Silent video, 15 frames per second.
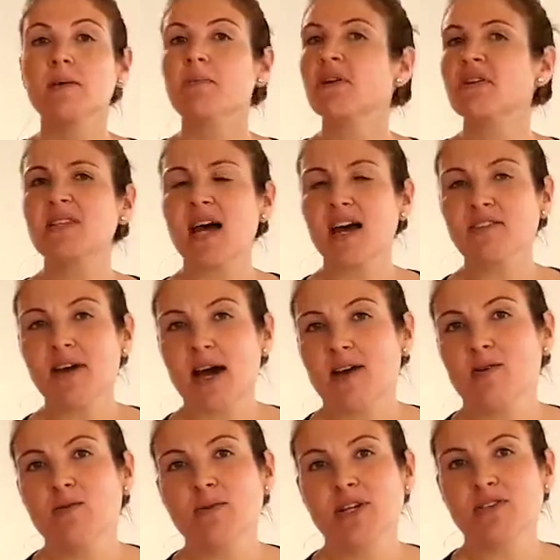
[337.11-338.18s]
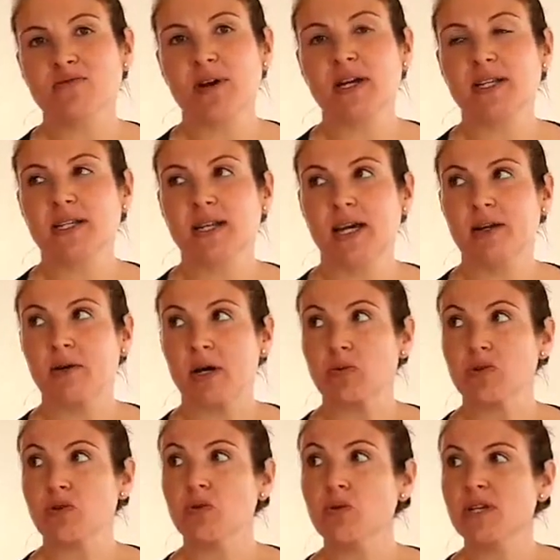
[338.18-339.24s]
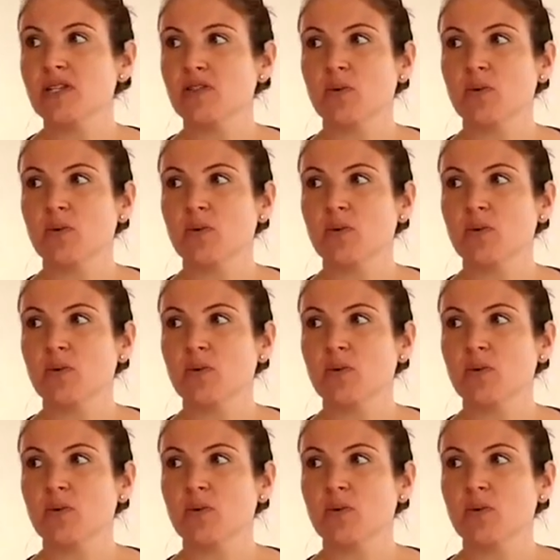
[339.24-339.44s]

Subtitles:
Because I always find it, I was always